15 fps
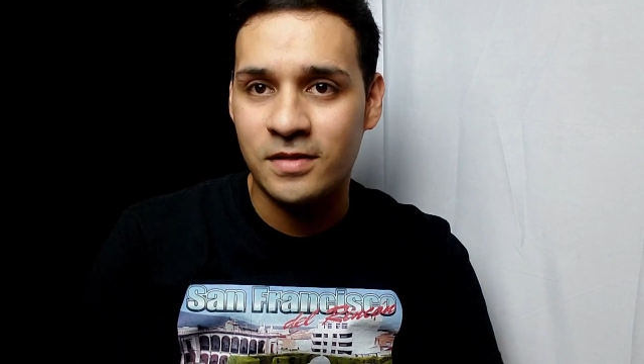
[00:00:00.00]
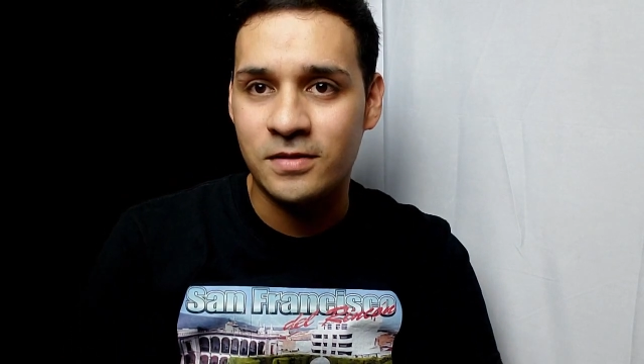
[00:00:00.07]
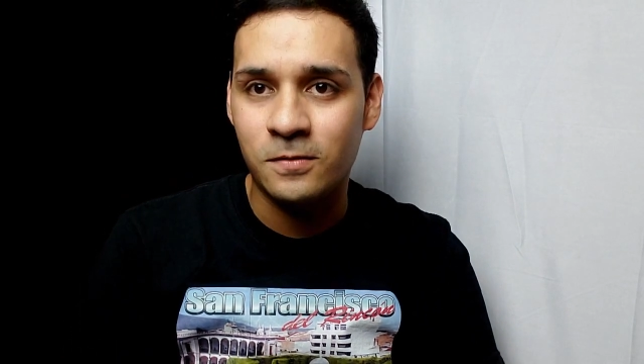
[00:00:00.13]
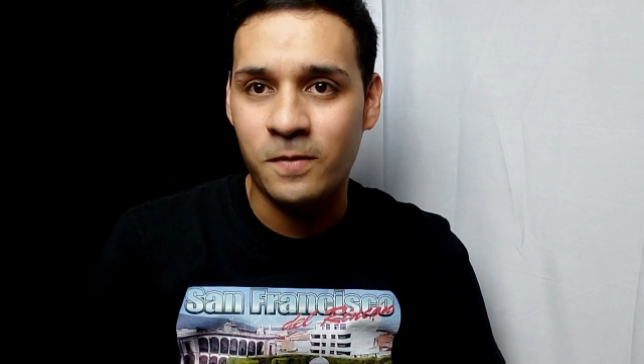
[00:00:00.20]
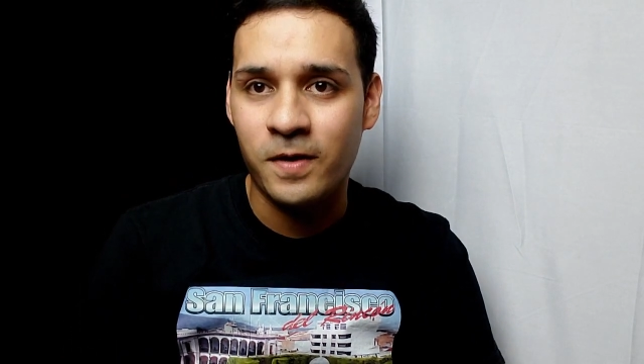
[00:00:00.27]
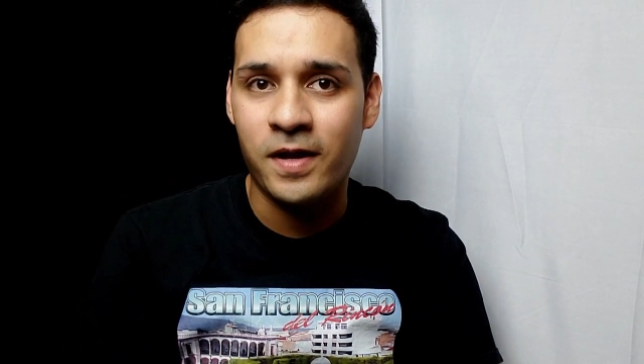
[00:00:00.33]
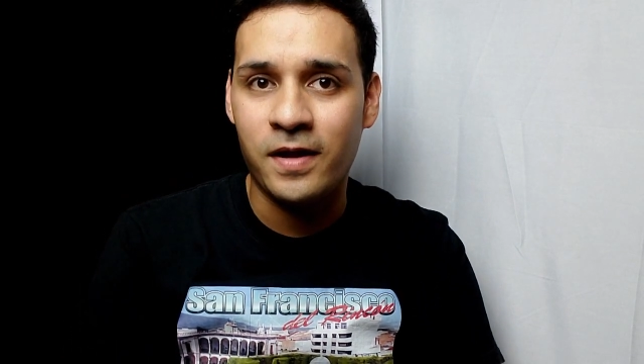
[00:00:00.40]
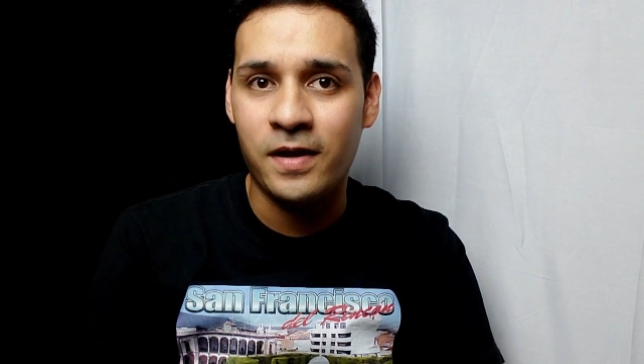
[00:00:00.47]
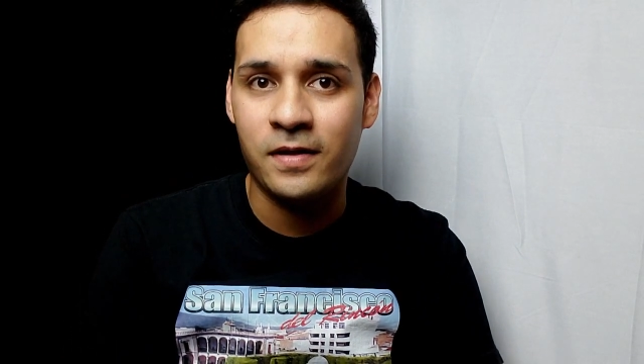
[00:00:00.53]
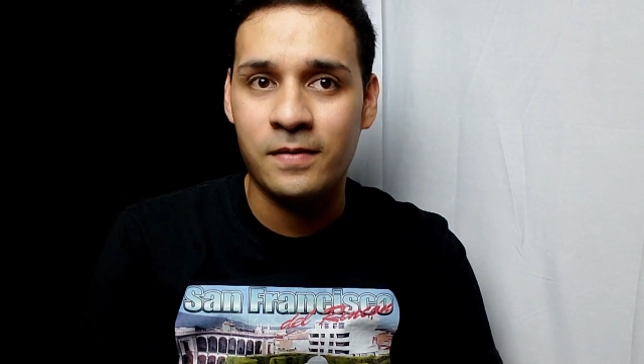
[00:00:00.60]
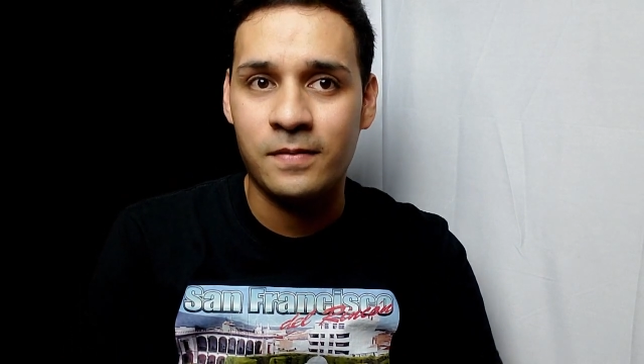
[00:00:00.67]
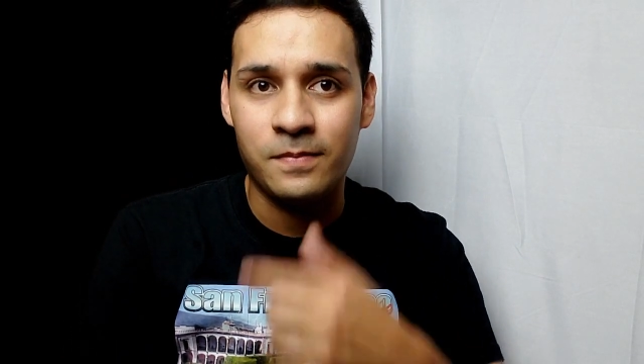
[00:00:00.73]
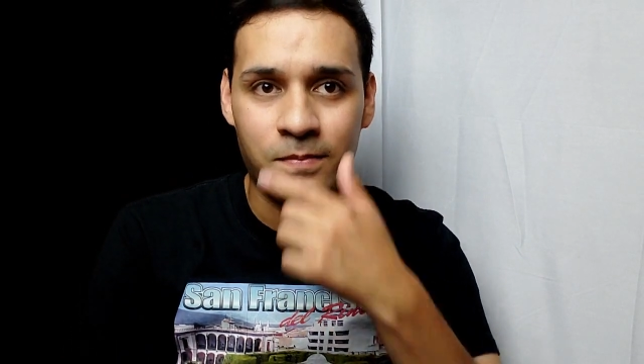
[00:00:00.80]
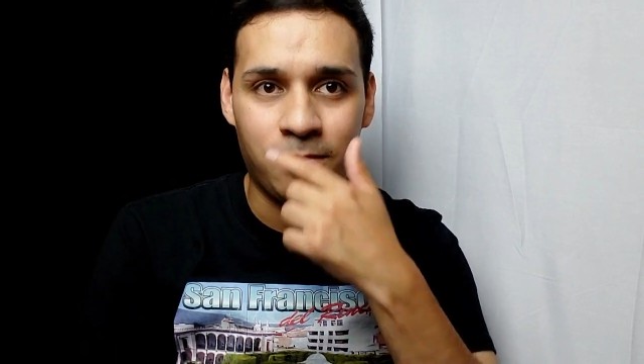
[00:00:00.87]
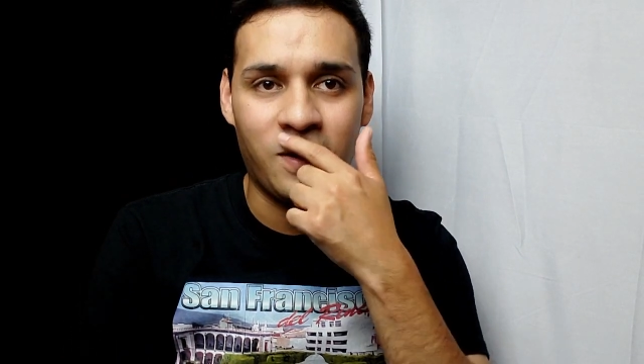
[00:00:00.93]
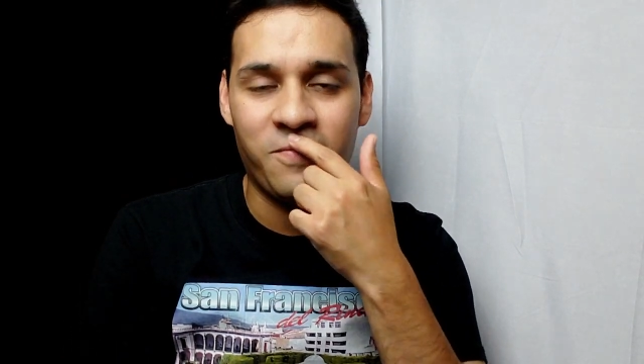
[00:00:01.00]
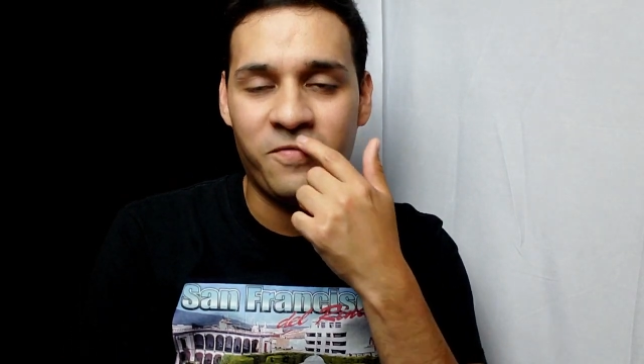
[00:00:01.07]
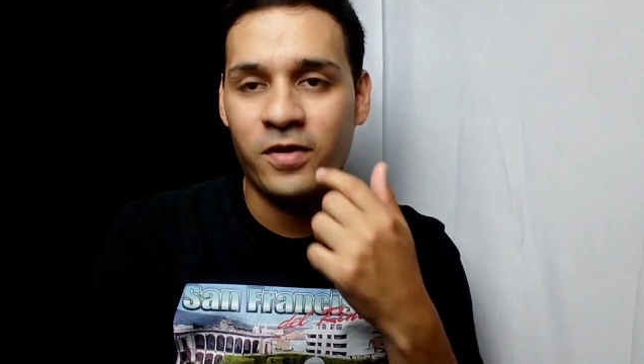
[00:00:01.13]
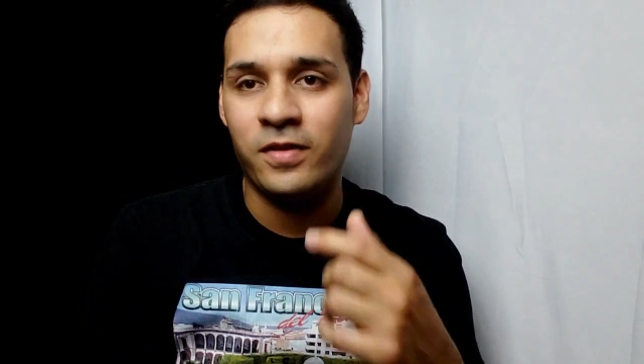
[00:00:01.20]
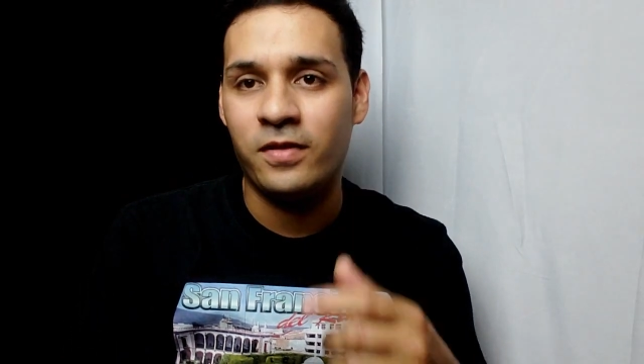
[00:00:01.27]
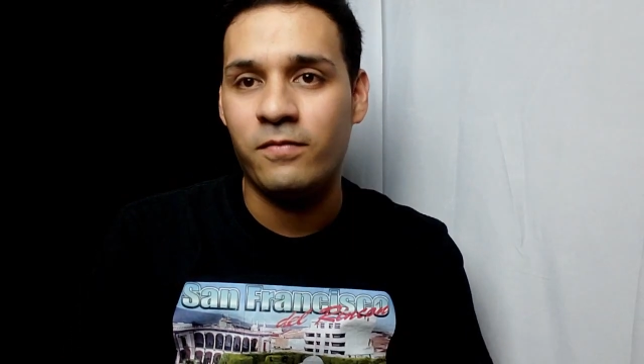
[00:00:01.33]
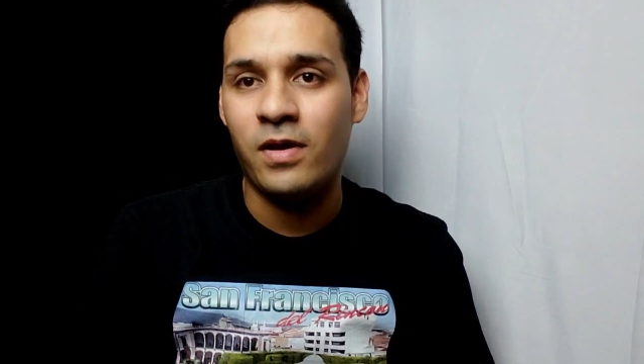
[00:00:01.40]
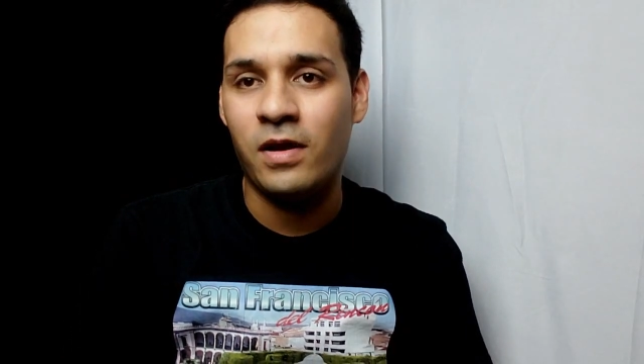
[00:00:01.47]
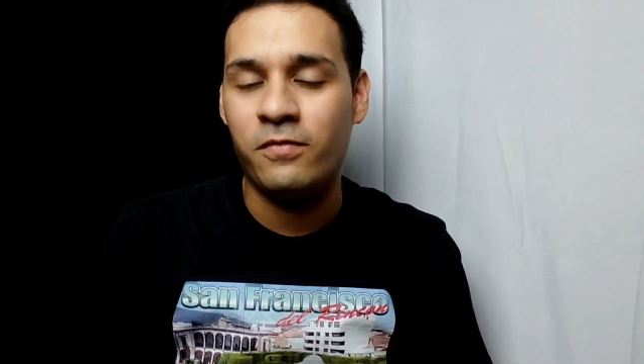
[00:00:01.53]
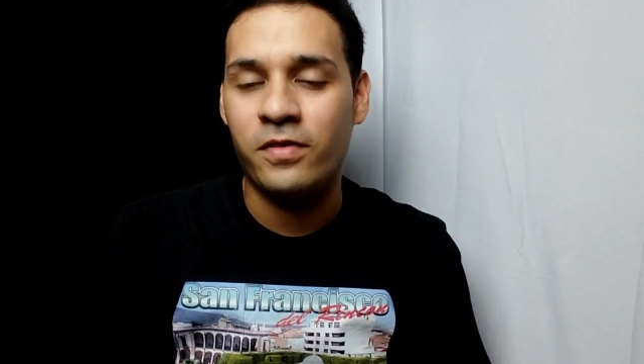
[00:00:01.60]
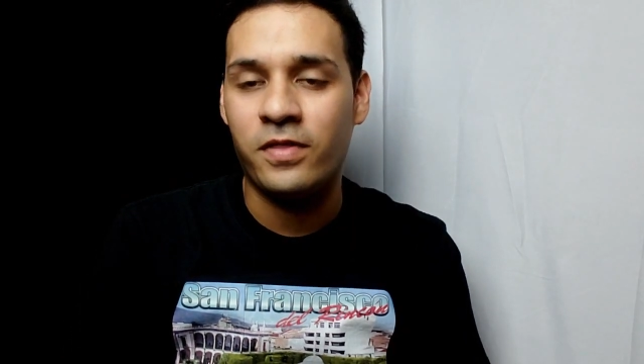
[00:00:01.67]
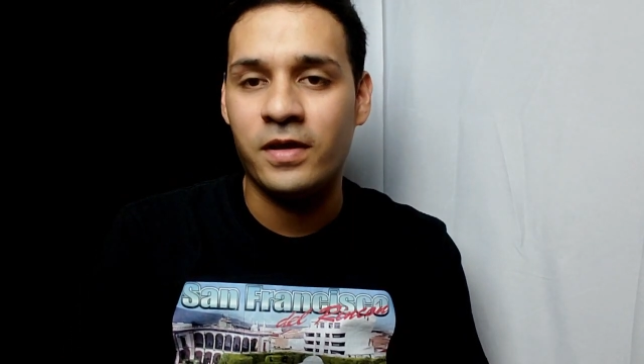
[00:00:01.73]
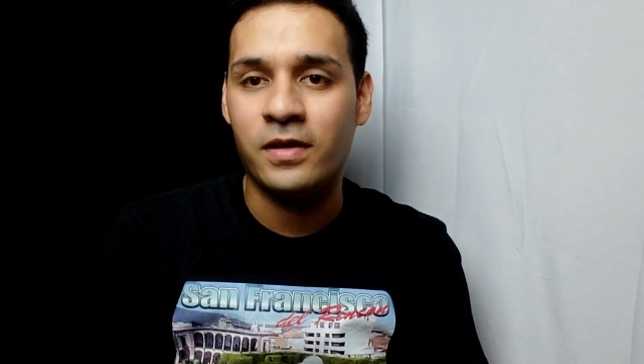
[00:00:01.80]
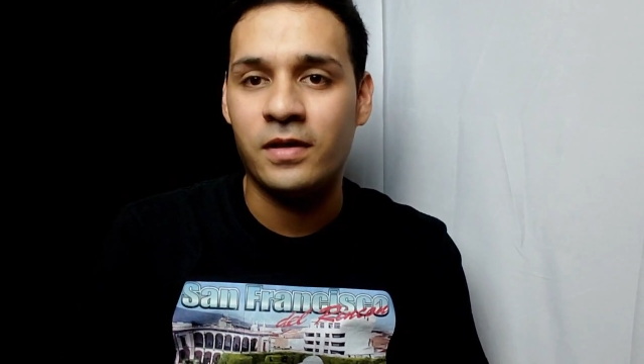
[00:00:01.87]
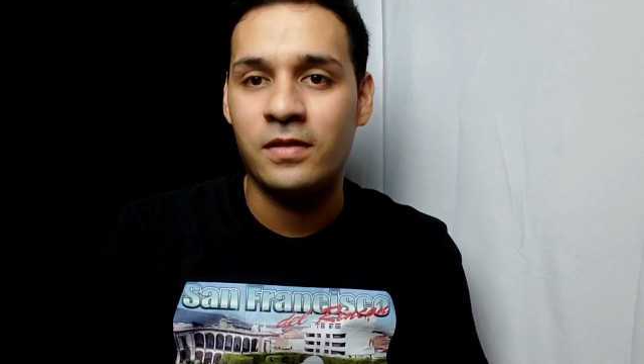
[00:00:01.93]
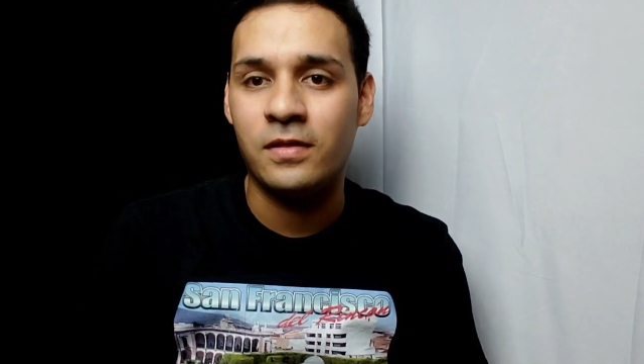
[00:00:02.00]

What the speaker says: away, put everything